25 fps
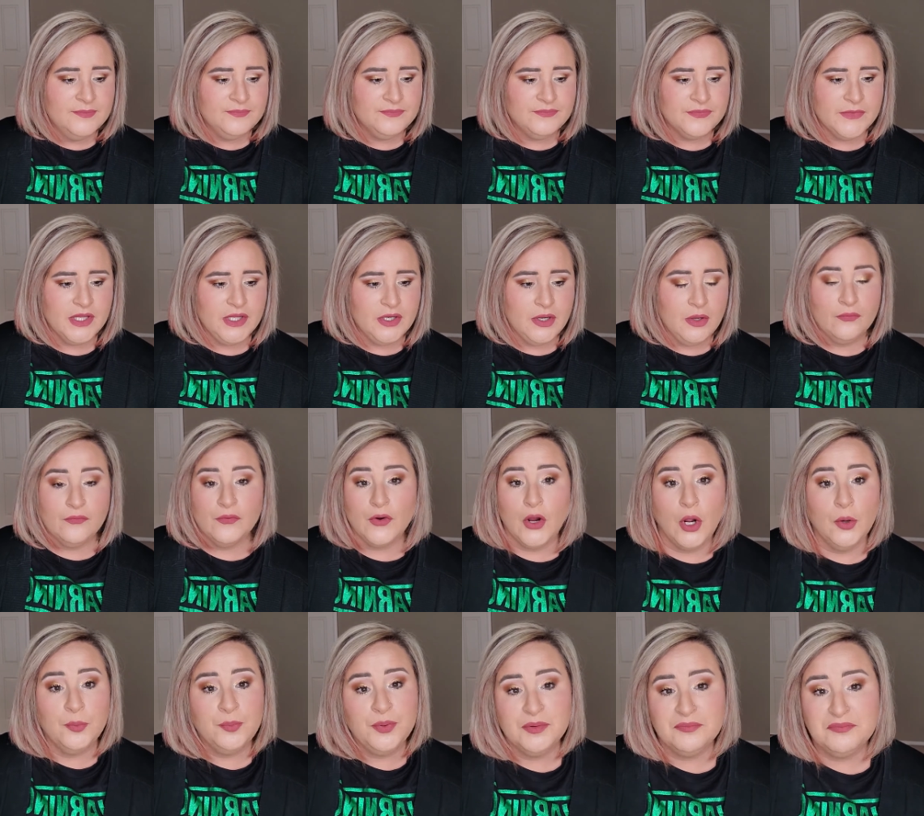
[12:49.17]
you know, for
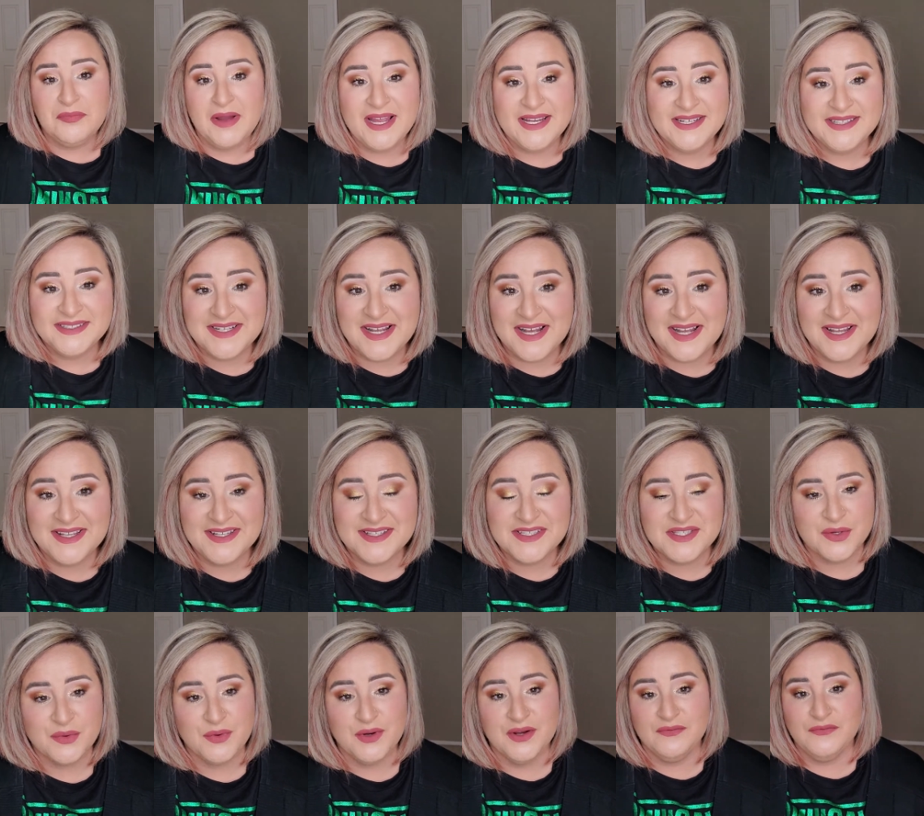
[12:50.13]
open mic nights,
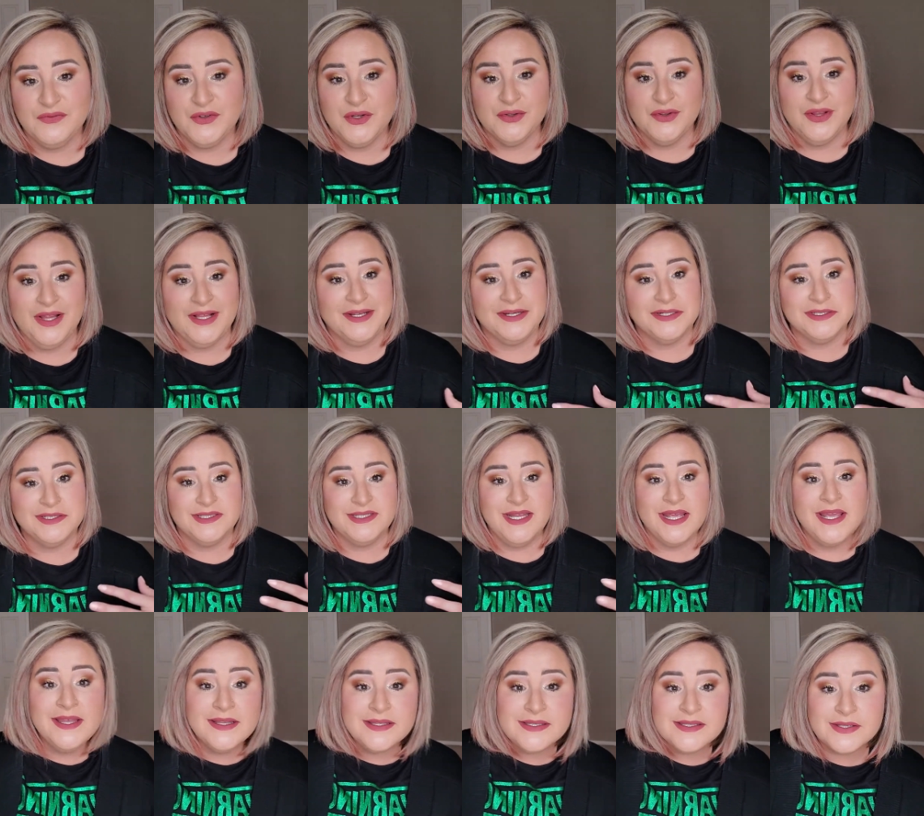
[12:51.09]
or if you're like a
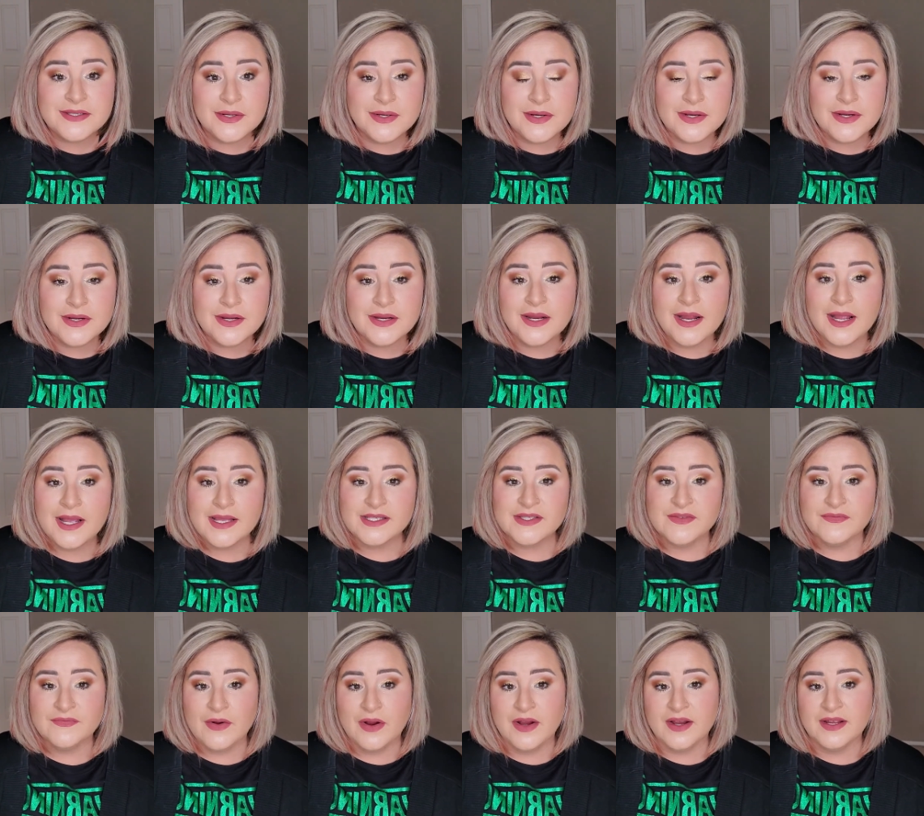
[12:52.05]
dancer, as
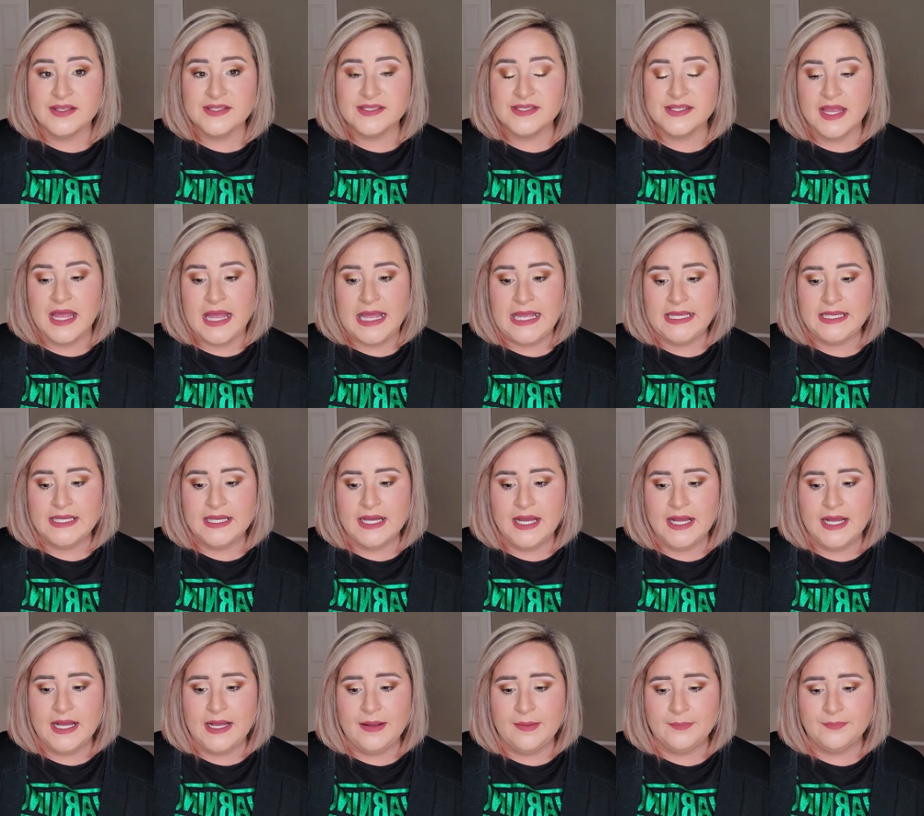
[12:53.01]
far as like,
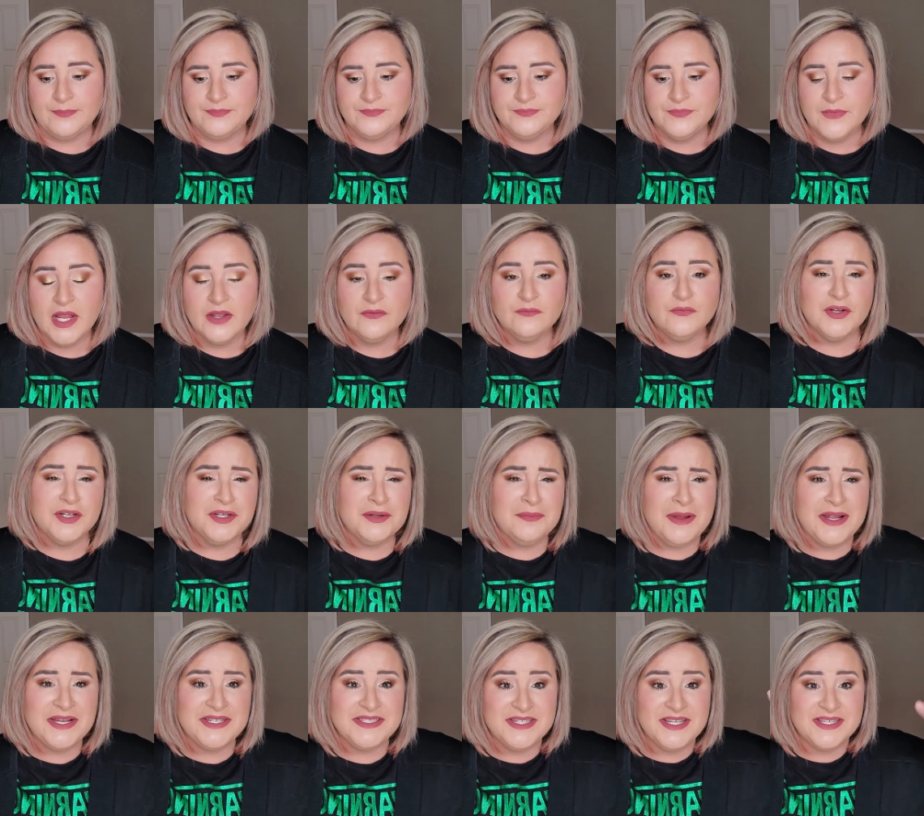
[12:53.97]
um, friend of
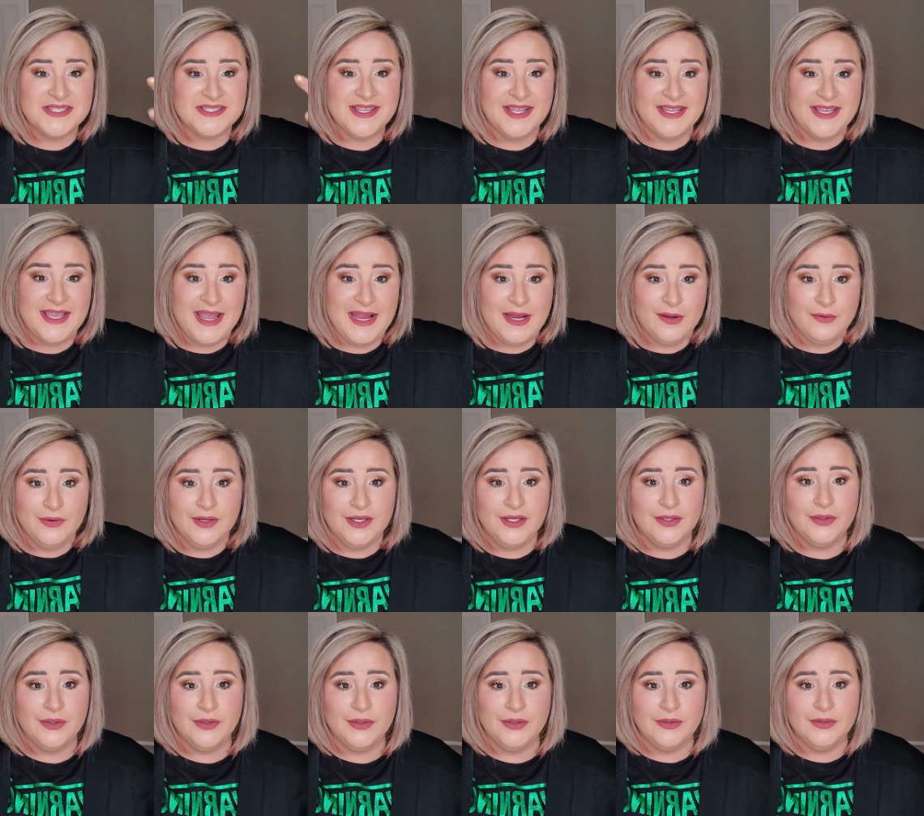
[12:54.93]
mine does like
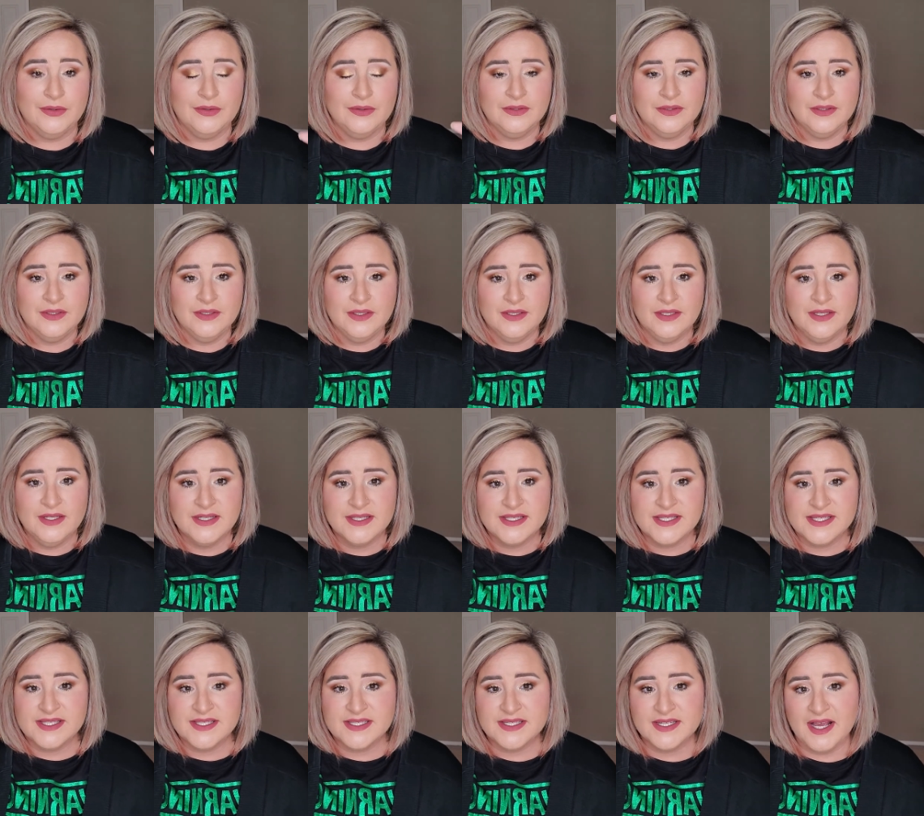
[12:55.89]
aerial
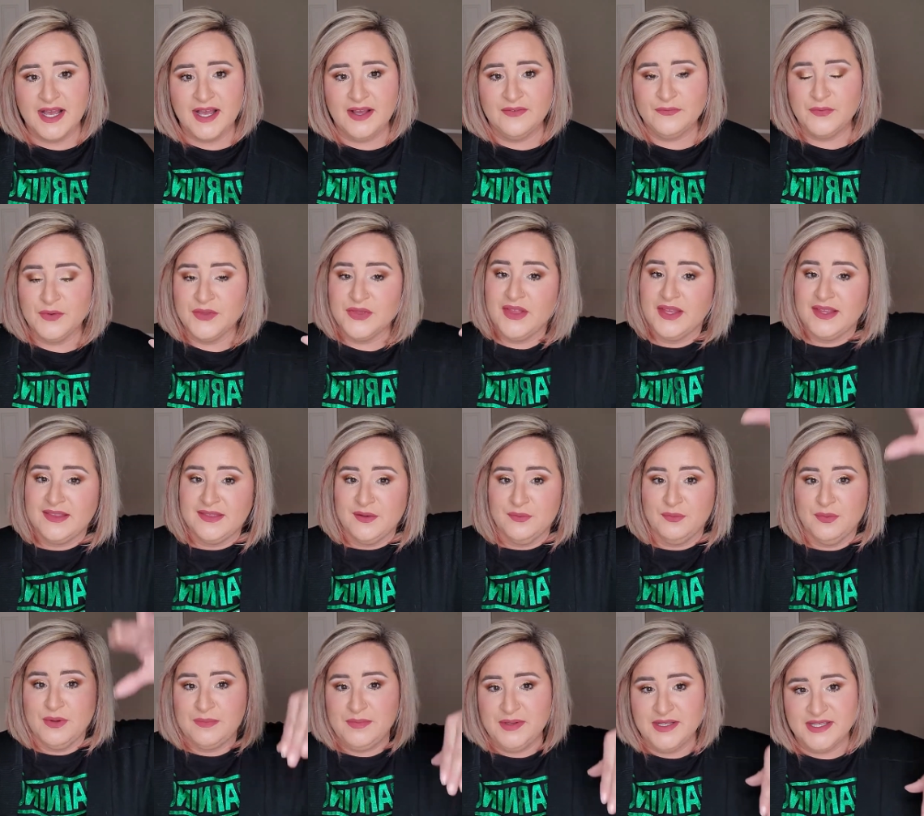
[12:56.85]
stuff with like the
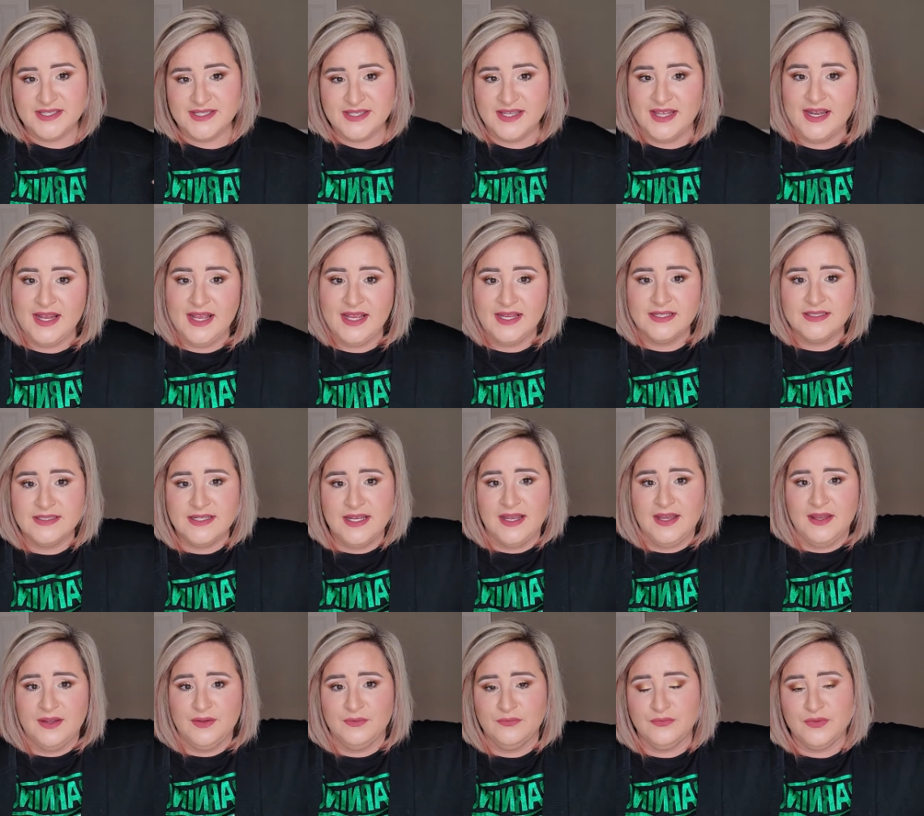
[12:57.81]
ribbons that hang
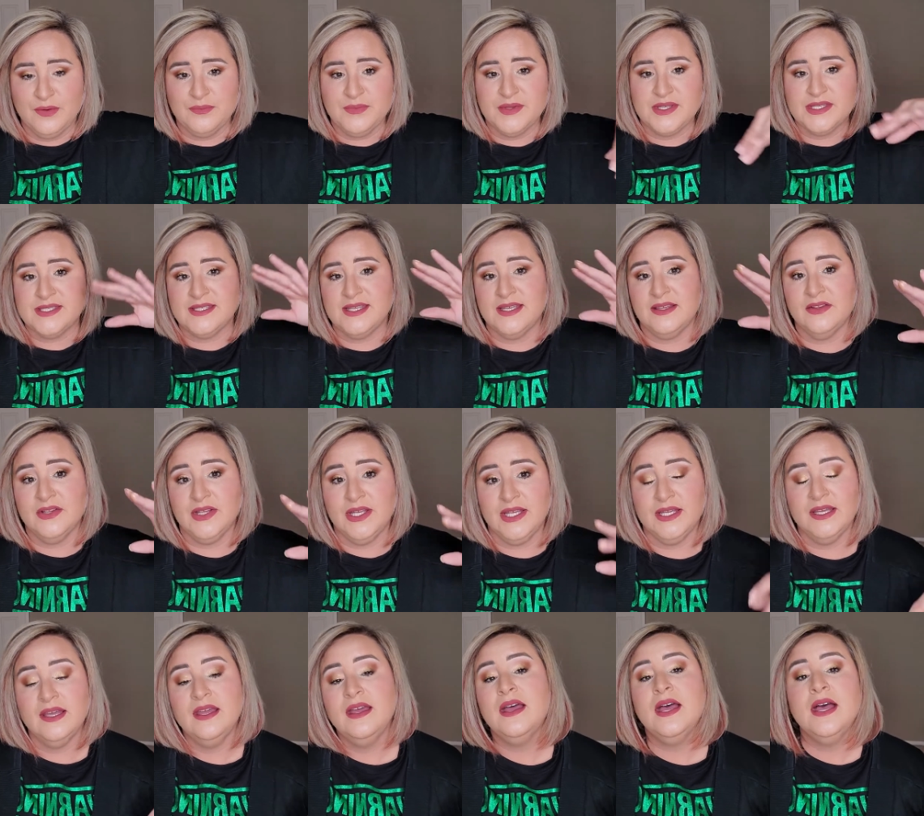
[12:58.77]
down from the
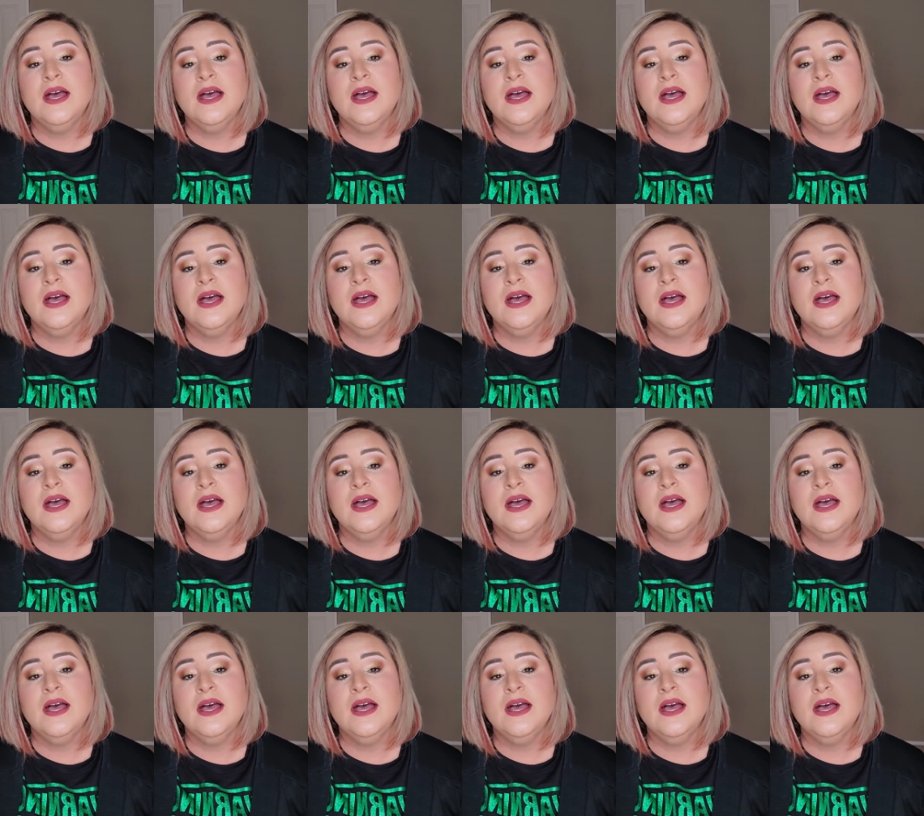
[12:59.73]
ceiling.